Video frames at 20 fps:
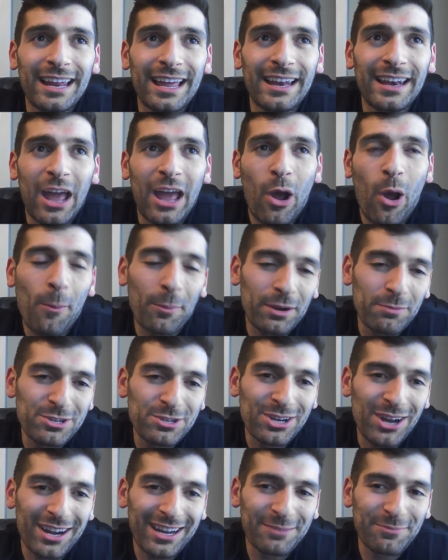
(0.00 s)
now I'm going to be
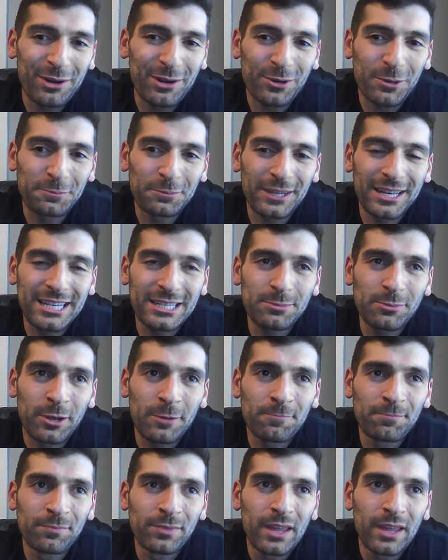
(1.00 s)
talking about a replacement.